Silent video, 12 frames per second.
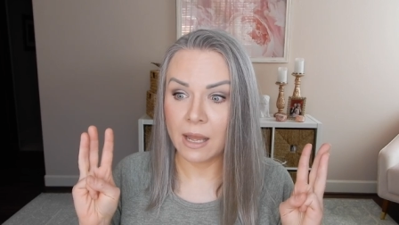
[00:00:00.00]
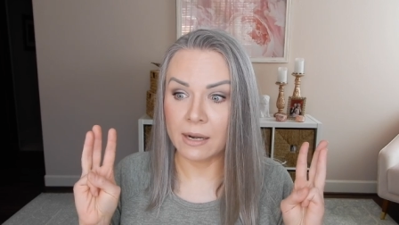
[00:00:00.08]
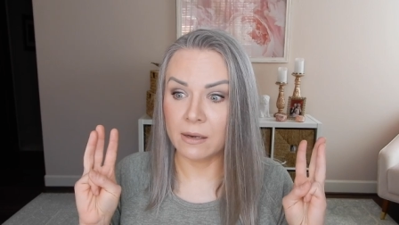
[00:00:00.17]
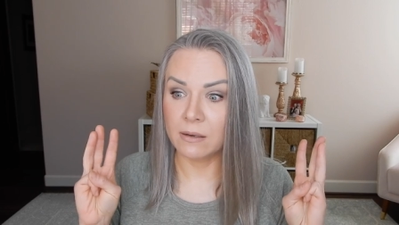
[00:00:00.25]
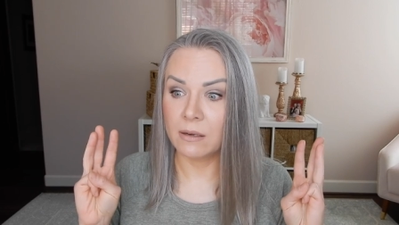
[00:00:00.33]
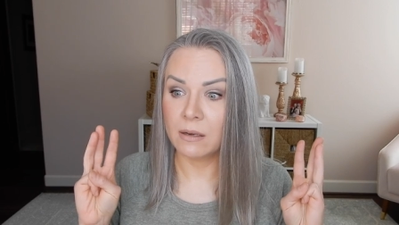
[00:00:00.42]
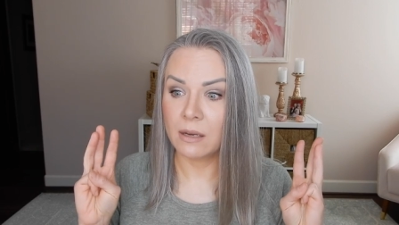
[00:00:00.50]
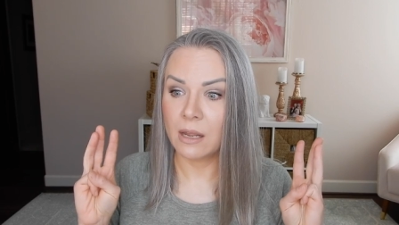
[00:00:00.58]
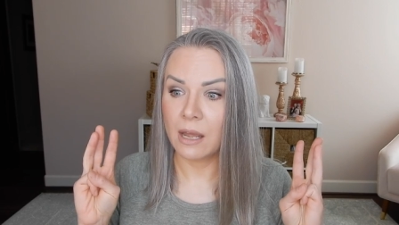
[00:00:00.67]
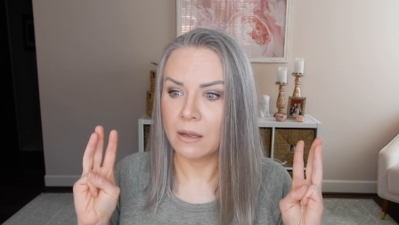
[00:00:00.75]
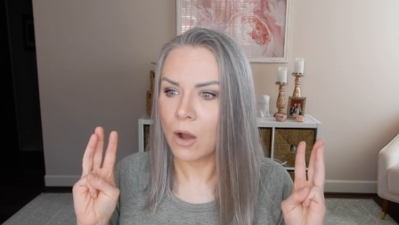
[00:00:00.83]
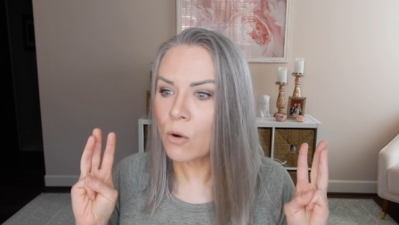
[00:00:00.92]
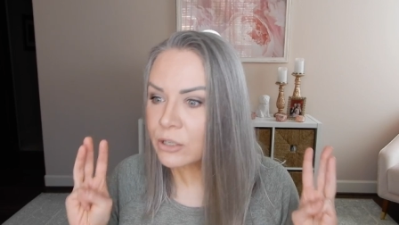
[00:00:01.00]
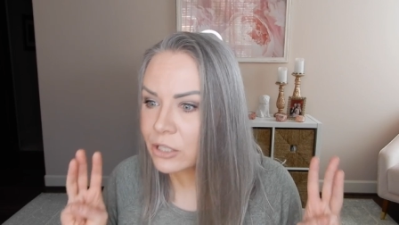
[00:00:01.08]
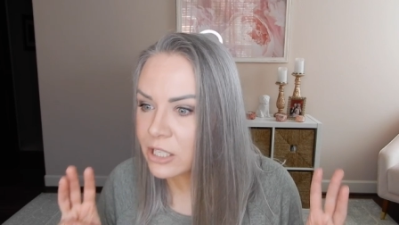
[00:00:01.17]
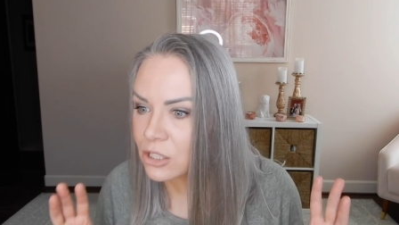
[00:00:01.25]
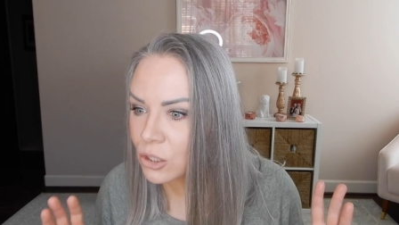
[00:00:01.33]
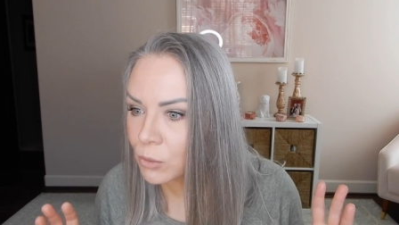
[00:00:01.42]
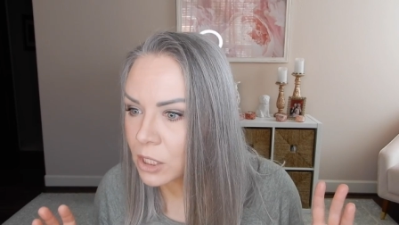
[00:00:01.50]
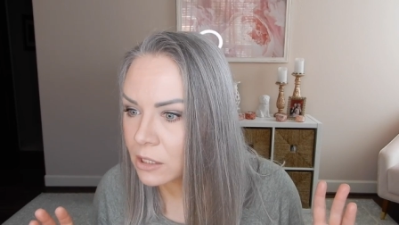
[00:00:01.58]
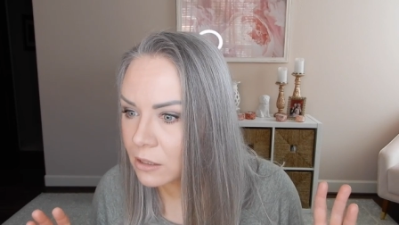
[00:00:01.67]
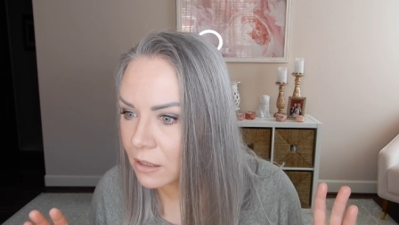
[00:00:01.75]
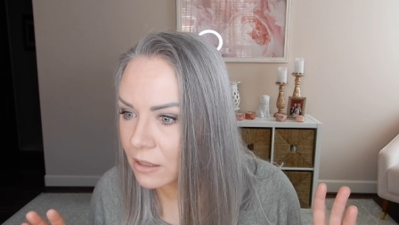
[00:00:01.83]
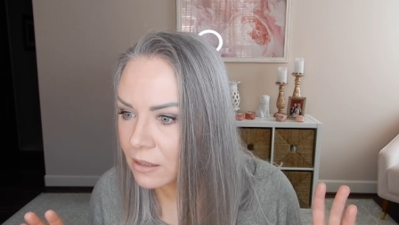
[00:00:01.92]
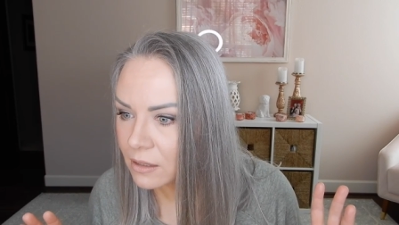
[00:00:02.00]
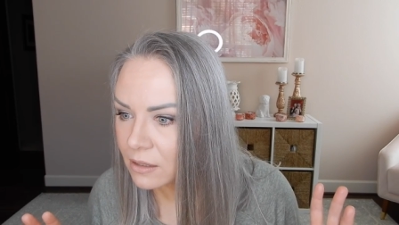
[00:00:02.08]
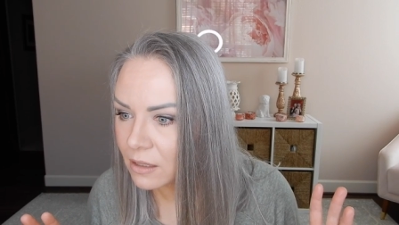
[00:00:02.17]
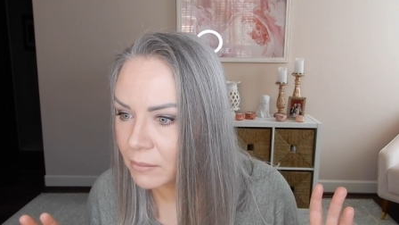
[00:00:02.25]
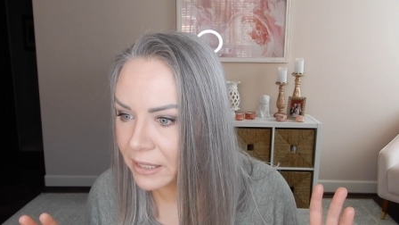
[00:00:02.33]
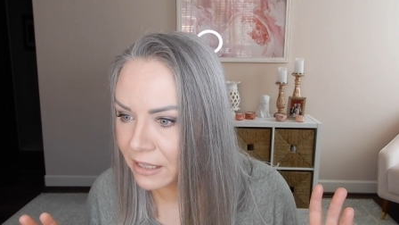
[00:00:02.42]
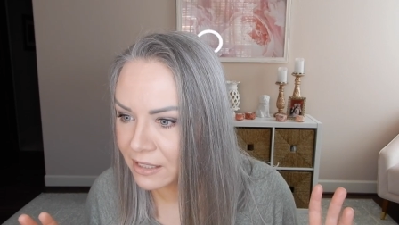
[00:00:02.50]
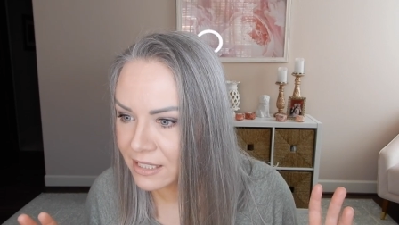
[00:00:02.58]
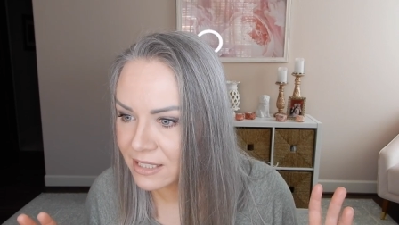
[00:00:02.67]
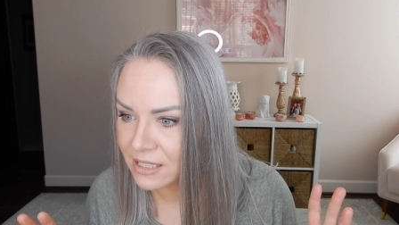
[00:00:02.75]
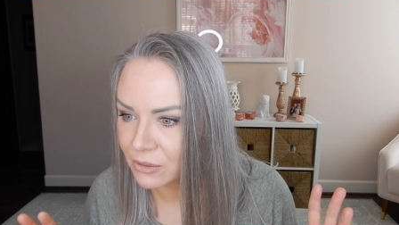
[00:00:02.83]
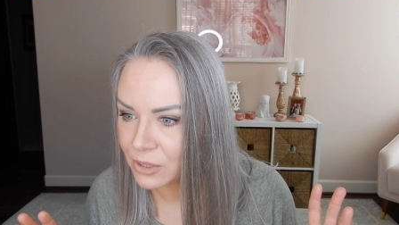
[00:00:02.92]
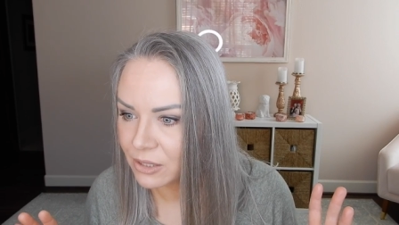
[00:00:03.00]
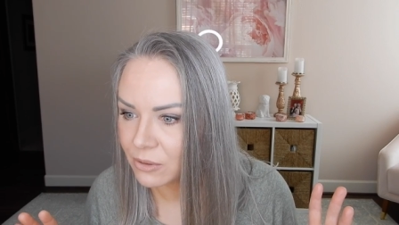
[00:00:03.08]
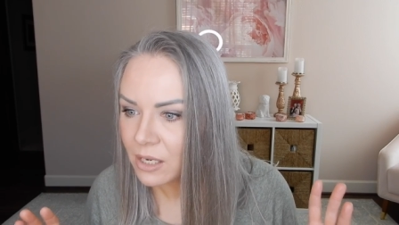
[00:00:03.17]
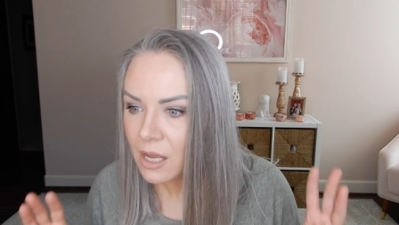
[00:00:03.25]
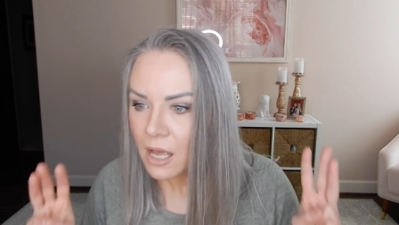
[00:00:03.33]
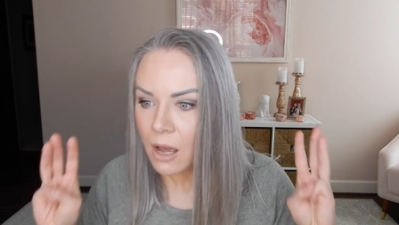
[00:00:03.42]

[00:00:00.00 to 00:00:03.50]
and oh, there's a squirrel. Oh my God, he's so cute.